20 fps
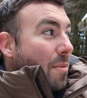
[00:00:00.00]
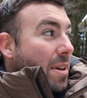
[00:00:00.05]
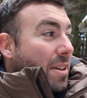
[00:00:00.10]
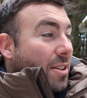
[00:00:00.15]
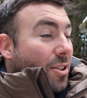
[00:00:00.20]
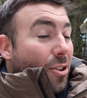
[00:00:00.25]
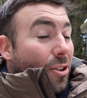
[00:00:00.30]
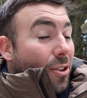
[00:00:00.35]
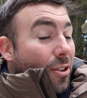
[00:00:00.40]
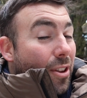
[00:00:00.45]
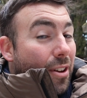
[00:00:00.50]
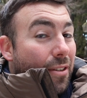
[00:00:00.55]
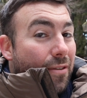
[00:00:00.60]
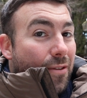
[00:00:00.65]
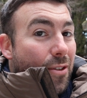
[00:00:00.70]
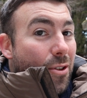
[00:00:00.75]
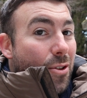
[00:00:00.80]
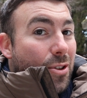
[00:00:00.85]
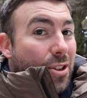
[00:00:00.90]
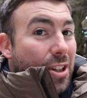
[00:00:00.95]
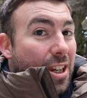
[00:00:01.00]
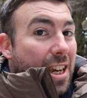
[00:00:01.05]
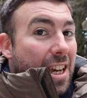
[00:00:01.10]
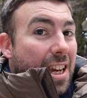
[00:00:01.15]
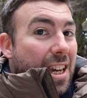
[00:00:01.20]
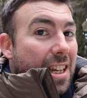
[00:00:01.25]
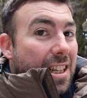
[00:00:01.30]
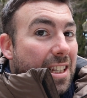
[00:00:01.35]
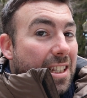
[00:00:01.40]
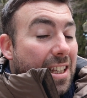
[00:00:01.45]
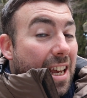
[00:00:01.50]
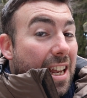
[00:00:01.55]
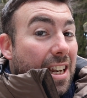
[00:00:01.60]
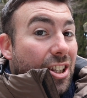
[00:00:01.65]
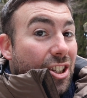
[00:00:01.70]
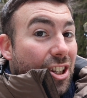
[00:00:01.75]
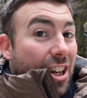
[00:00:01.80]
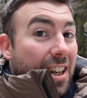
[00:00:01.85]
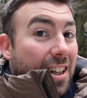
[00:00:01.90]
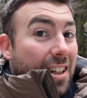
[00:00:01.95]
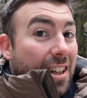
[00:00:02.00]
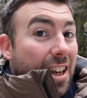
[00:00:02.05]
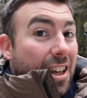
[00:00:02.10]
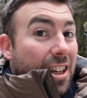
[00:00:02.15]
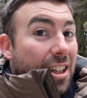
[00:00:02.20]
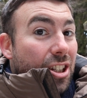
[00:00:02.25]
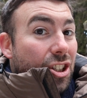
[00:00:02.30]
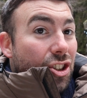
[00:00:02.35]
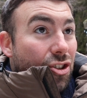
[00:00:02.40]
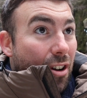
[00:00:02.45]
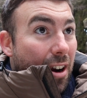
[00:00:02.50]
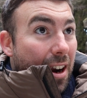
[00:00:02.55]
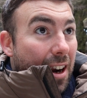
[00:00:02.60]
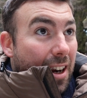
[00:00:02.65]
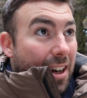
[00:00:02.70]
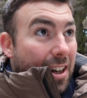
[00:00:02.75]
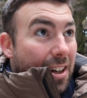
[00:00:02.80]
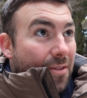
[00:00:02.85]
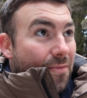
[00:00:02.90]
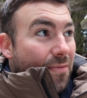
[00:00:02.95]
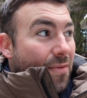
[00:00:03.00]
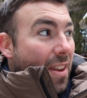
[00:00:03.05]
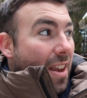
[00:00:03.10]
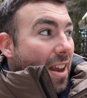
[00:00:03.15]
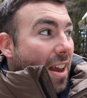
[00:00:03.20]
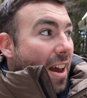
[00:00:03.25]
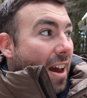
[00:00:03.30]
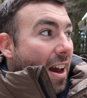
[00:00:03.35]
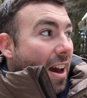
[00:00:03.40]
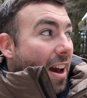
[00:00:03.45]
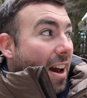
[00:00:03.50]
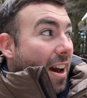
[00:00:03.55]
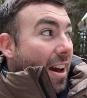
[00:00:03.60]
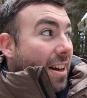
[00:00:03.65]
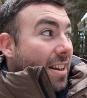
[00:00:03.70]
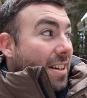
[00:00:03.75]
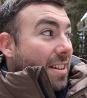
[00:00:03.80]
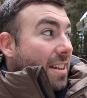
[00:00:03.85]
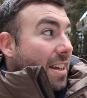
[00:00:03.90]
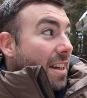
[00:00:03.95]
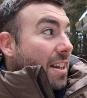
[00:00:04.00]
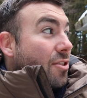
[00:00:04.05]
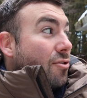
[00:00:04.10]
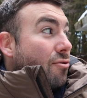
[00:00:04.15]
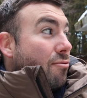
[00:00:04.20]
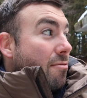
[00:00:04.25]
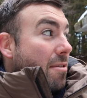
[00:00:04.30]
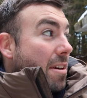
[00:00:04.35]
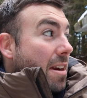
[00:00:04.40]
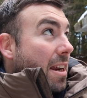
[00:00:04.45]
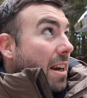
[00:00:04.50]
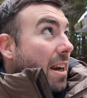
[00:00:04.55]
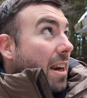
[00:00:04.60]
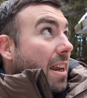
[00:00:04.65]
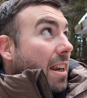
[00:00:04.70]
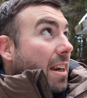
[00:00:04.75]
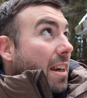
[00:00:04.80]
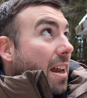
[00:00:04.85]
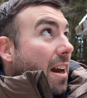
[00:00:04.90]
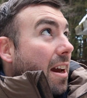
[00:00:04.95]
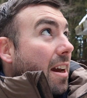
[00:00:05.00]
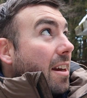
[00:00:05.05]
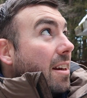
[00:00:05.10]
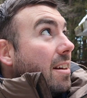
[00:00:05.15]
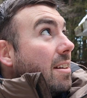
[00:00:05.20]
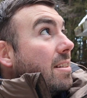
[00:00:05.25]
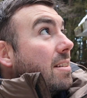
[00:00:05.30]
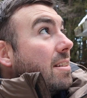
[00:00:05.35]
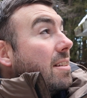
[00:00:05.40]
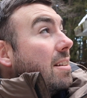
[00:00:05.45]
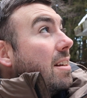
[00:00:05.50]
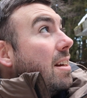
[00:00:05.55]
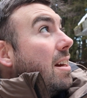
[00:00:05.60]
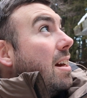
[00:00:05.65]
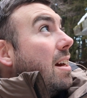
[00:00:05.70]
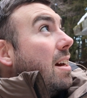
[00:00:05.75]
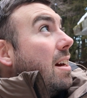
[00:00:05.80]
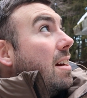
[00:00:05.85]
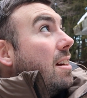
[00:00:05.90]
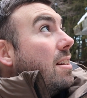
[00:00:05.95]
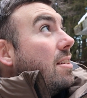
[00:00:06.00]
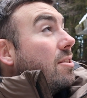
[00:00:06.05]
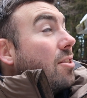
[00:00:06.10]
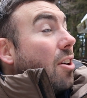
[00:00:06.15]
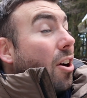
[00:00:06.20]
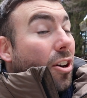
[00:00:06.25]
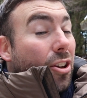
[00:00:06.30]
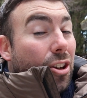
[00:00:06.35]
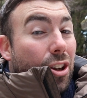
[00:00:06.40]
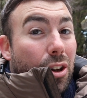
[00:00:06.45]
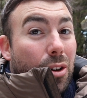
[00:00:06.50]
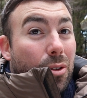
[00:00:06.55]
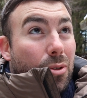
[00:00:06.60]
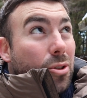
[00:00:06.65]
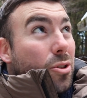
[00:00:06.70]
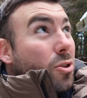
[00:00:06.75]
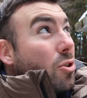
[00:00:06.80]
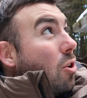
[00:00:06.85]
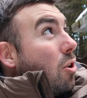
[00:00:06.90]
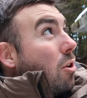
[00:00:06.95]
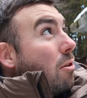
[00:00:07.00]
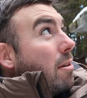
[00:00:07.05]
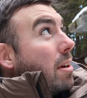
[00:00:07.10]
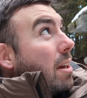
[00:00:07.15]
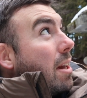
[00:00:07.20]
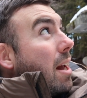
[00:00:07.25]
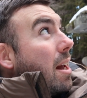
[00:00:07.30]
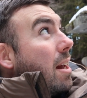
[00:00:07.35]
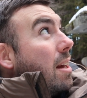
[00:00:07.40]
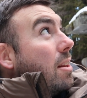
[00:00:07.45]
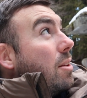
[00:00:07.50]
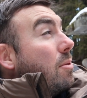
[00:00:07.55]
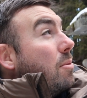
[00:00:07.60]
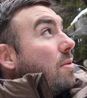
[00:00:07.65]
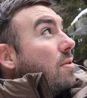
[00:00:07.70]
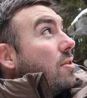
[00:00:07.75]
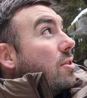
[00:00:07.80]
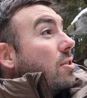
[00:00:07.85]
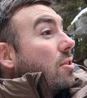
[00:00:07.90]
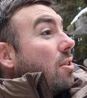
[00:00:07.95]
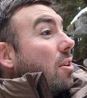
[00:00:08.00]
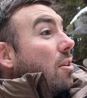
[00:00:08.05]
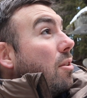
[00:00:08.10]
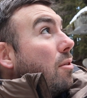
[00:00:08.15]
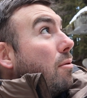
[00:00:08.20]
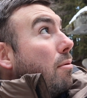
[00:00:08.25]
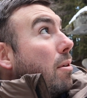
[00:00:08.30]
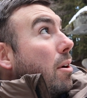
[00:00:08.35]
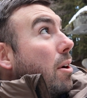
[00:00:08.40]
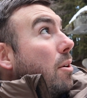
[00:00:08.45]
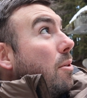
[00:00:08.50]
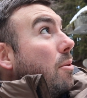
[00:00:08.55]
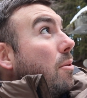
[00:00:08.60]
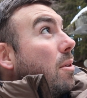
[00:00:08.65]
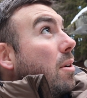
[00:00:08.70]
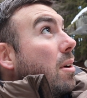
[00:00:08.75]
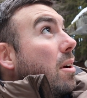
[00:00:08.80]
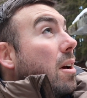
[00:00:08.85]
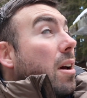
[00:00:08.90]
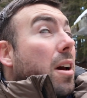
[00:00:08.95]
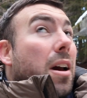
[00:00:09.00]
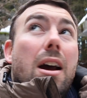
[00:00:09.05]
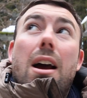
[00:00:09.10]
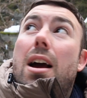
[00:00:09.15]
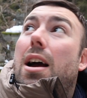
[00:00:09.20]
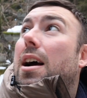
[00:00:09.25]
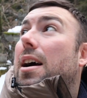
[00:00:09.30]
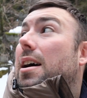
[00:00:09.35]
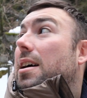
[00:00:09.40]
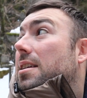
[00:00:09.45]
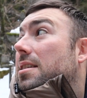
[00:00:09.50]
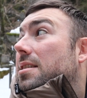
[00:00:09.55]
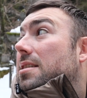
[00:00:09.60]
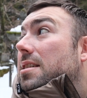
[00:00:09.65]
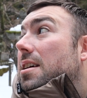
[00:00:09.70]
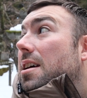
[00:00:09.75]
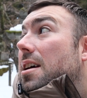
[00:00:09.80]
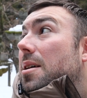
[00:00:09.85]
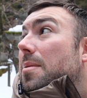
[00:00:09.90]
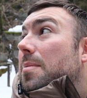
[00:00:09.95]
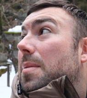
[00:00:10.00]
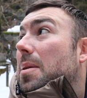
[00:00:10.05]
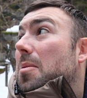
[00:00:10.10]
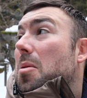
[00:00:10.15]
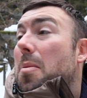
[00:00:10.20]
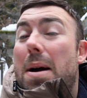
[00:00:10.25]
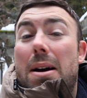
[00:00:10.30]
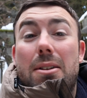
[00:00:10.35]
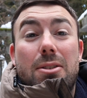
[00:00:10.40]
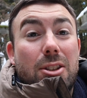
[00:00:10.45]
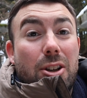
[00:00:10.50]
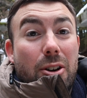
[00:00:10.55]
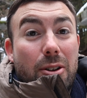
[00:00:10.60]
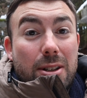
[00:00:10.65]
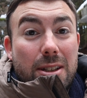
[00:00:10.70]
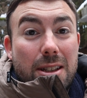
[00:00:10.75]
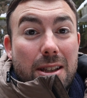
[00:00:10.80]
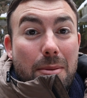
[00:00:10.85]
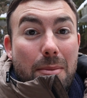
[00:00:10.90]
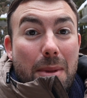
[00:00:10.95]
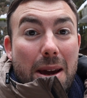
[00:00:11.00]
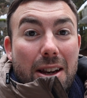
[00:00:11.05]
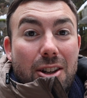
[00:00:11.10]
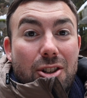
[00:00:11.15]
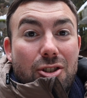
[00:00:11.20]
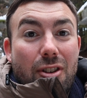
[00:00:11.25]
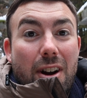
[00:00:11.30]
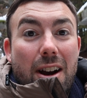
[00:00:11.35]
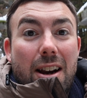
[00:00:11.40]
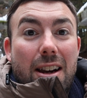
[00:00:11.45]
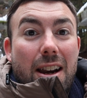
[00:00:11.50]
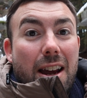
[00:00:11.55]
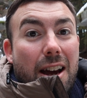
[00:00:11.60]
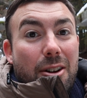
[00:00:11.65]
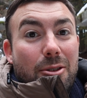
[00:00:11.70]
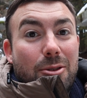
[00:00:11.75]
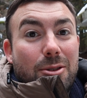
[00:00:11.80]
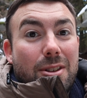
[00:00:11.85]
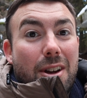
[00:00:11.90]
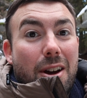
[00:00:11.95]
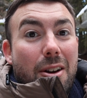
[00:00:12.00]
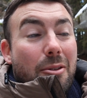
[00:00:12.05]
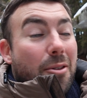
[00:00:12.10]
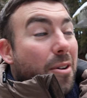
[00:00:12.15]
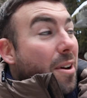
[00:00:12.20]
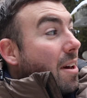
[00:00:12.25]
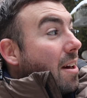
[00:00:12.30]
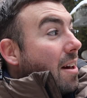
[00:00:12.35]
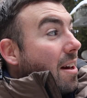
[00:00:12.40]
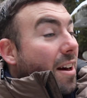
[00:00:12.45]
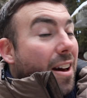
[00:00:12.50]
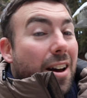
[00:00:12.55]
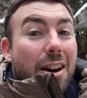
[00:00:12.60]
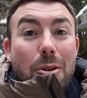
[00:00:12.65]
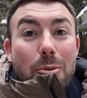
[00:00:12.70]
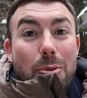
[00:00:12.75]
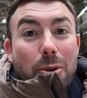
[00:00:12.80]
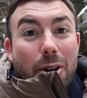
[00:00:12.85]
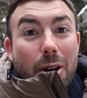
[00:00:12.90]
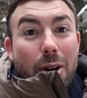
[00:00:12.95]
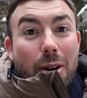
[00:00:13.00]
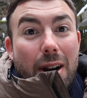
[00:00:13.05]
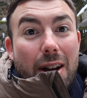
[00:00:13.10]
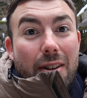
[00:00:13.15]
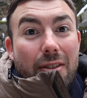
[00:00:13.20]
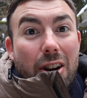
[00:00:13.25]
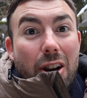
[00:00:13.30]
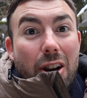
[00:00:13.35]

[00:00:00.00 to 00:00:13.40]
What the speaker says: It's called the Fuji SENGEN Shrine, and it's really nice. It's got a huge torii gate that we've just gone through, and I'm about to go into the main shrine now, so we'll go and have a